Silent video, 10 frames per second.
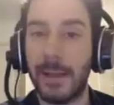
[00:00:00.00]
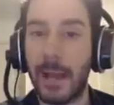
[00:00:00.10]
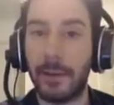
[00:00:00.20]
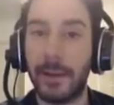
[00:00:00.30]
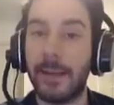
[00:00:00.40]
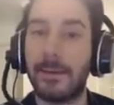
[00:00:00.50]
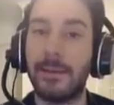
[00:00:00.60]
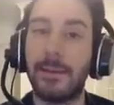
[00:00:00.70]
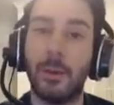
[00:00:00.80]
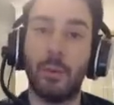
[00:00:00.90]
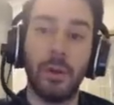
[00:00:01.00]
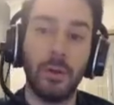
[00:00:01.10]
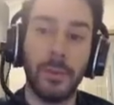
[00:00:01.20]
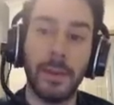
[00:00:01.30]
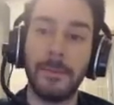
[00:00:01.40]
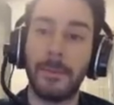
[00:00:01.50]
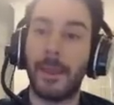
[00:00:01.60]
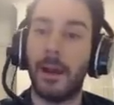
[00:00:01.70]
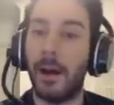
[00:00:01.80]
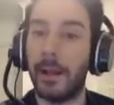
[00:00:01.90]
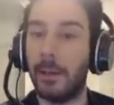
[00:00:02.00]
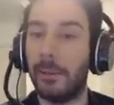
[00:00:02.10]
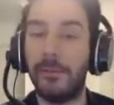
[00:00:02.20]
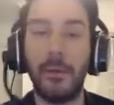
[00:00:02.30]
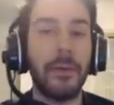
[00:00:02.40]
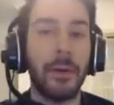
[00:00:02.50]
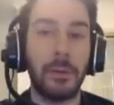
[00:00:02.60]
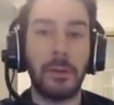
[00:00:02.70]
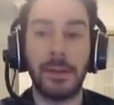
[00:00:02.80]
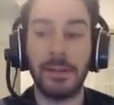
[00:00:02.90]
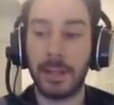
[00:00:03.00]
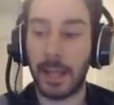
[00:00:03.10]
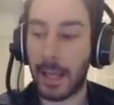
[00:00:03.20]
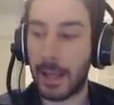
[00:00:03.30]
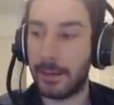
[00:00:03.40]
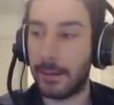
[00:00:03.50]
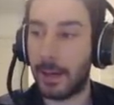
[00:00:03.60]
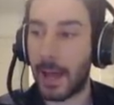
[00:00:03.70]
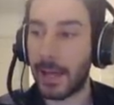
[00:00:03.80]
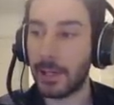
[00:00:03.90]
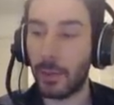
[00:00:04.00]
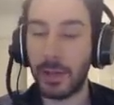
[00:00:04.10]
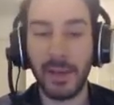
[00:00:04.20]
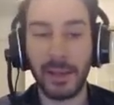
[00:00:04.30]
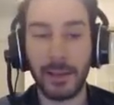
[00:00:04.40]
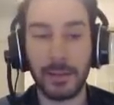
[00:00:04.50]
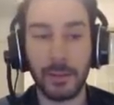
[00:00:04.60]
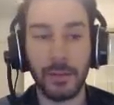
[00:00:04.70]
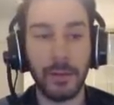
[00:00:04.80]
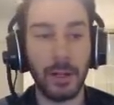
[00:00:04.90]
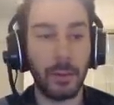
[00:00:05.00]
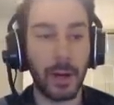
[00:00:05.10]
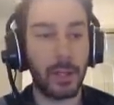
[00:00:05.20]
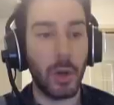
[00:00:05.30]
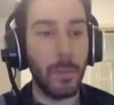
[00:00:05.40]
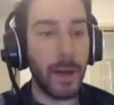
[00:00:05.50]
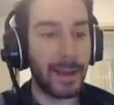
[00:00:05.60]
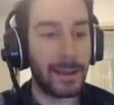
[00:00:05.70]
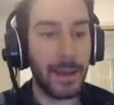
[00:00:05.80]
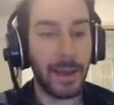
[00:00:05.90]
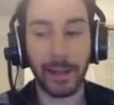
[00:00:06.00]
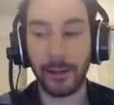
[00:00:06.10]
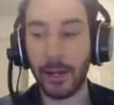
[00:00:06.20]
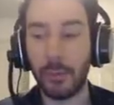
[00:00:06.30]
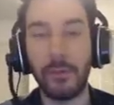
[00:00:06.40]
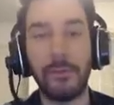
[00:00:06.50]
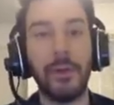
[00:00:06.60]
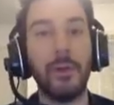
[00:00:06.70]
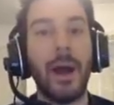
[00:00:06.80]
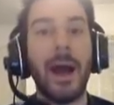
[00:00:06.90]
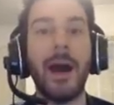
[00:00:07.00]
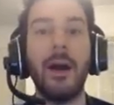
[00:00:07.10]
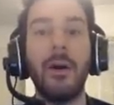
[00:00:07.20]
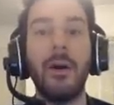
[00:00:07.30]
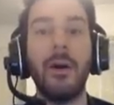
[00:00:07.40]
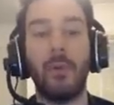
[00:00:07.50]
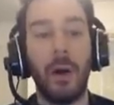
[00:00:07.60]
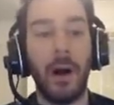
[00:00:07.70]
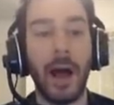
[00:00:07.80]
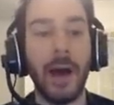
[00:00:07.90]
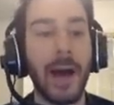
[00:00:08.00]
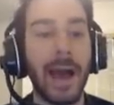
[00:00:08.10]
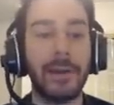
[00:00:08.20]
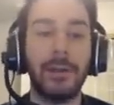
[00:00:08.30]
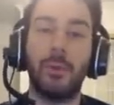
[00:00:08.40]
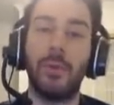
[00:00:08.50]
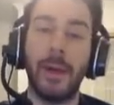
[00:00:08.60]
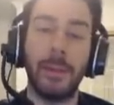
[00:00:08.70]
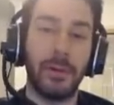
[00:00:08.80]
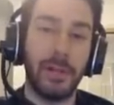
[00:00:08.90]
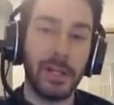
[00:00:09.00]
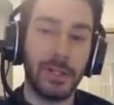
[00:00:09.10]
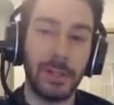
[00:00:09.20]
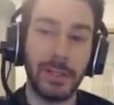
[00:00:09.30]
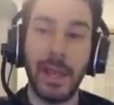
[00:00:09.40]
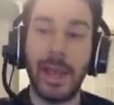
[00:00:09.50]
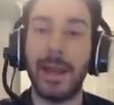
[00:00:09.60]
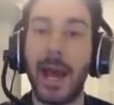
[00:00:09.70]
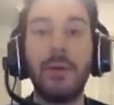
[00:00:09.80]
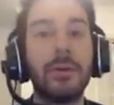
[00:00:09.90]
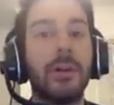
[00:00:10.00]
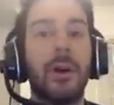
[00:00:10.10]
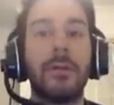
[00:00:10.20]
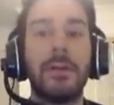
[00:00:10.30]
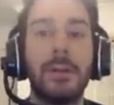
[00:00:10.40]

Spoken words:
how good I think they will be. Before they're released, and I actually want to make a sort of video where I go back and kind of review how accurate were my predictions and how good are these